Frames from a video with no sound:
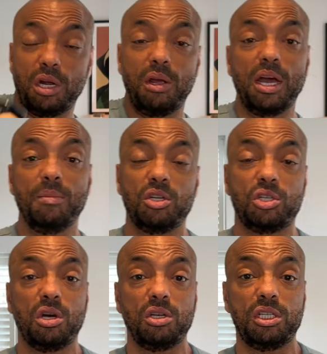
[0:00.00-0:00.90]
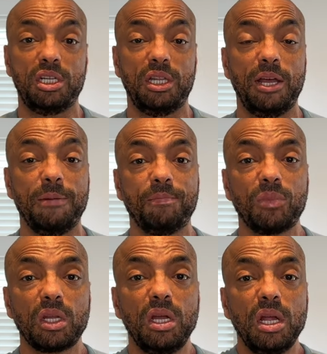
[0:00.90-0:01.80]
you how much charge is in there.
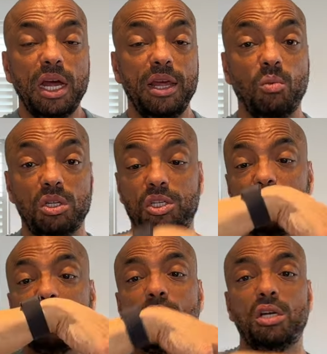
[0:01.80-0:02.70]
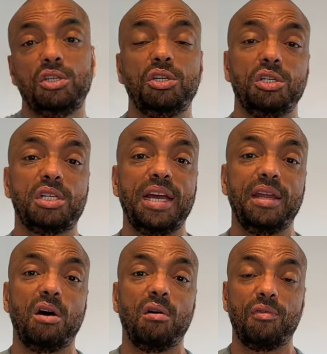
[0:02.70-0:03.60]
And then once it's charged, you just take
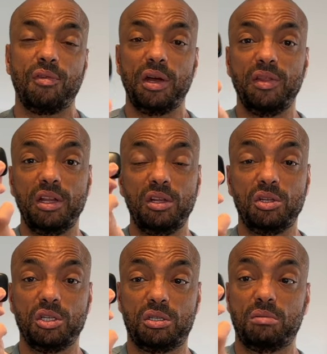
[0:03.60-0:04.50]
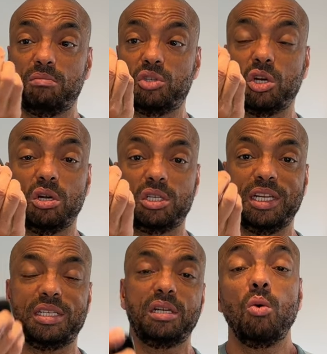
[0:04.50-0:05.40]
that off and then you just charge this.